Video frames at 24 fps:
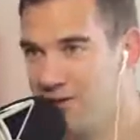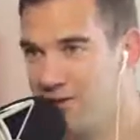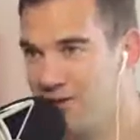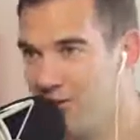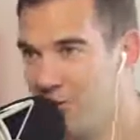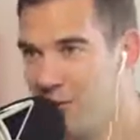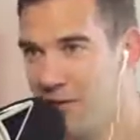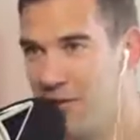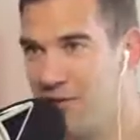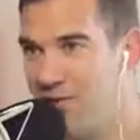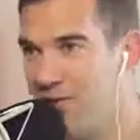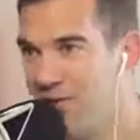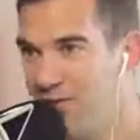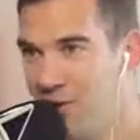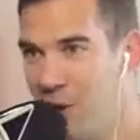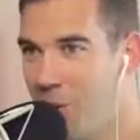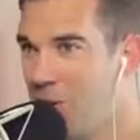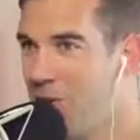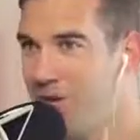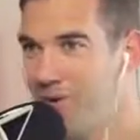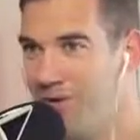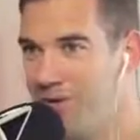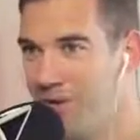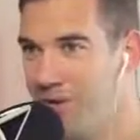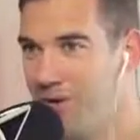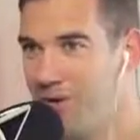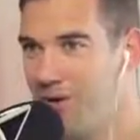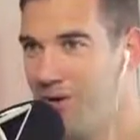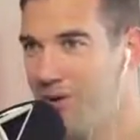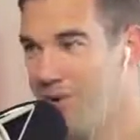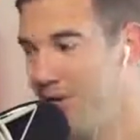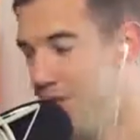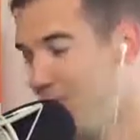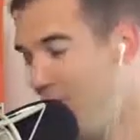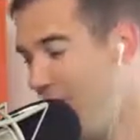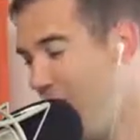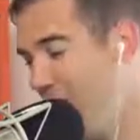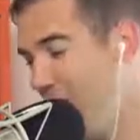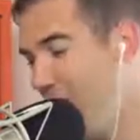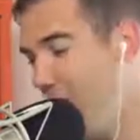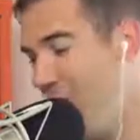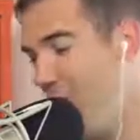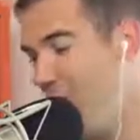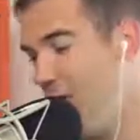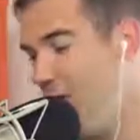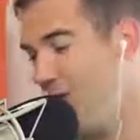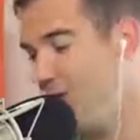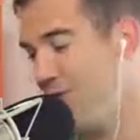I ate peaches for
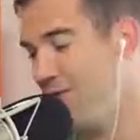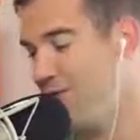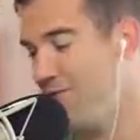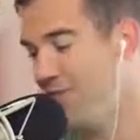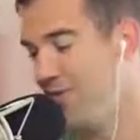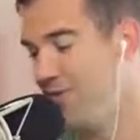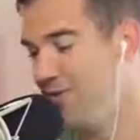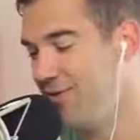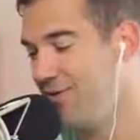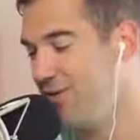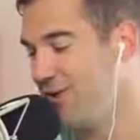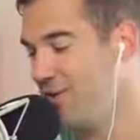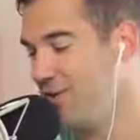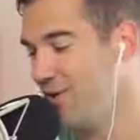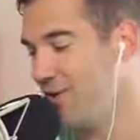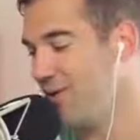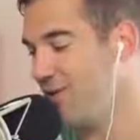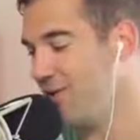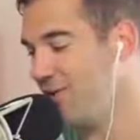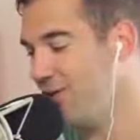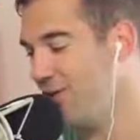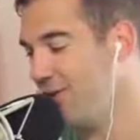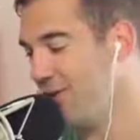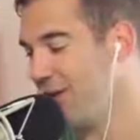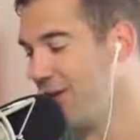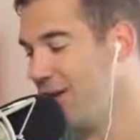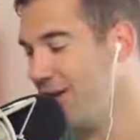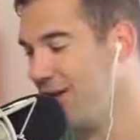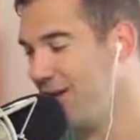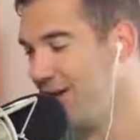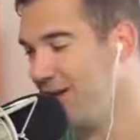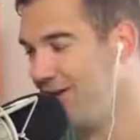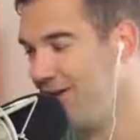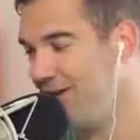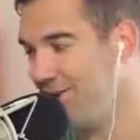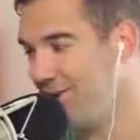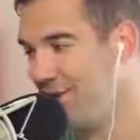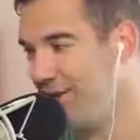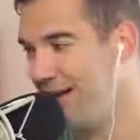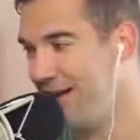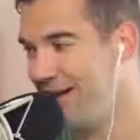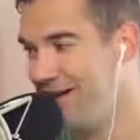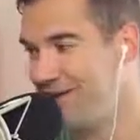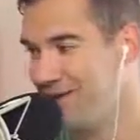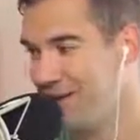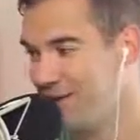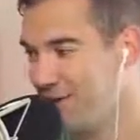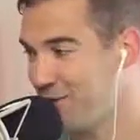2 weeks straight. Did you eat
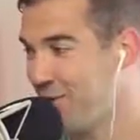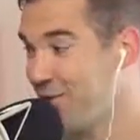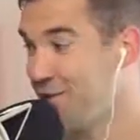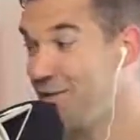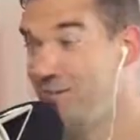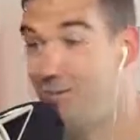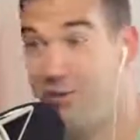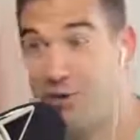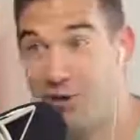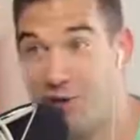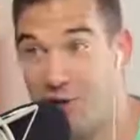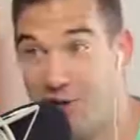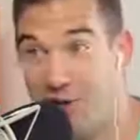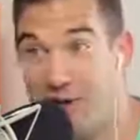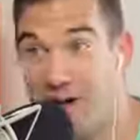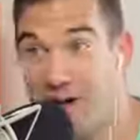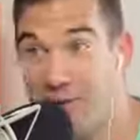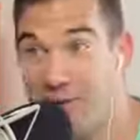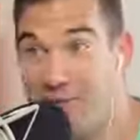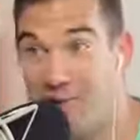it like, did you mush it up?